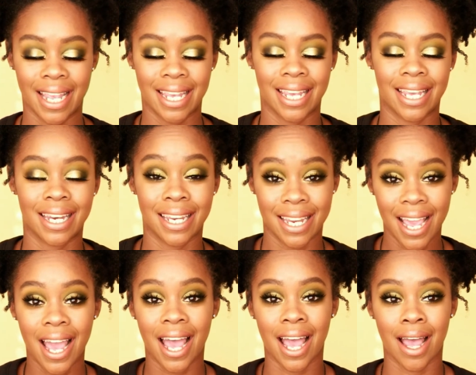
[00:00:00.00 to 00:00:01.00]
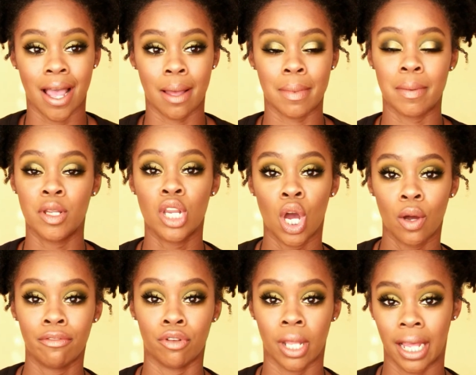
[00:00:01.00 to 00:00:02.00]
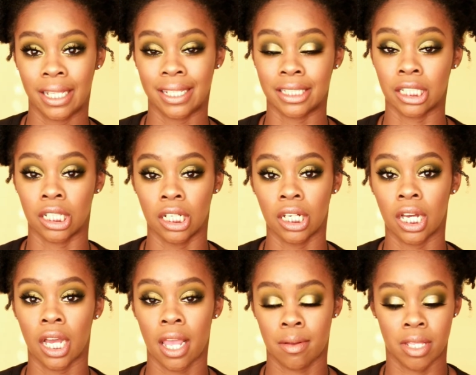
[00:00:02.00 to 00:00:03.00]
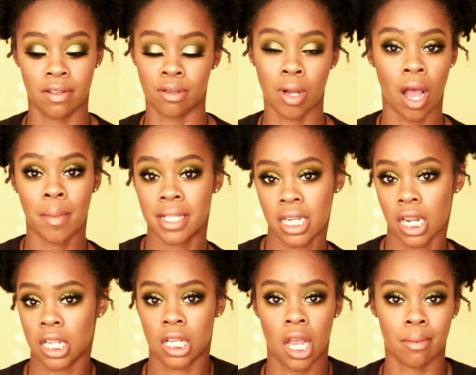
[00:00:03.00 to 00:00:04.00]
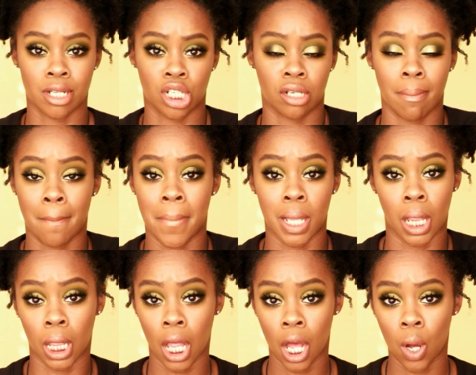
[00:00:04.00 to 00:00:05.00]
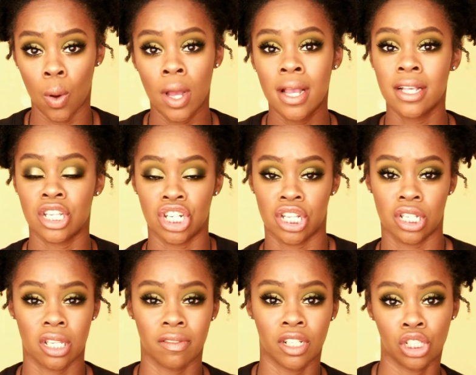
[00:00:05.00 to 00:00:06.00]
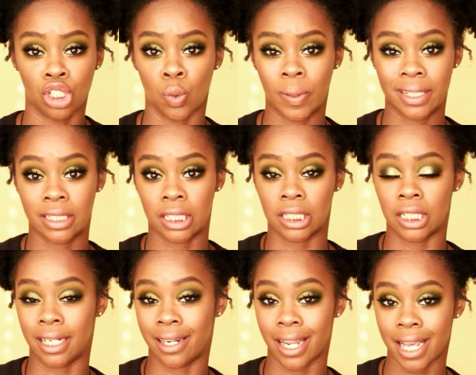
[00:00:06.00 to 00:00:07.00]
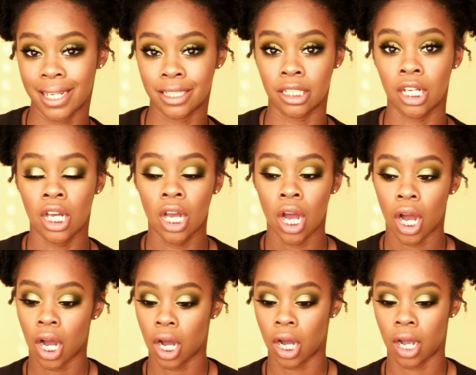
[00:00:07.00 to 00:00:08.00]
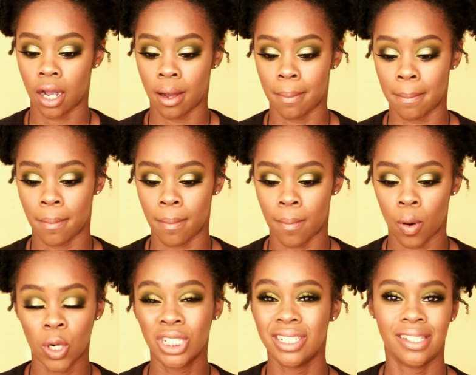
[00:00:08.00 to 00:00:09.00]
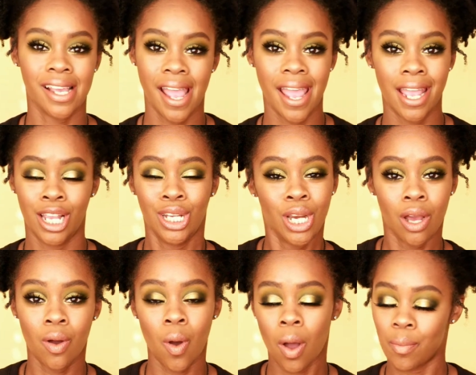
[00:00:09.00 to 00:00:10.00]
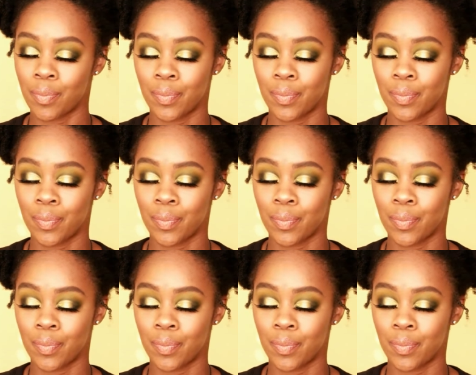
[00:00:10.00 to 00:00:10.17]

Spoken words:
And yeah, let me know if you like this look. Leave some comments down in the comment section below. Suggestions of looks you want to see next. Or just say, hey, you know,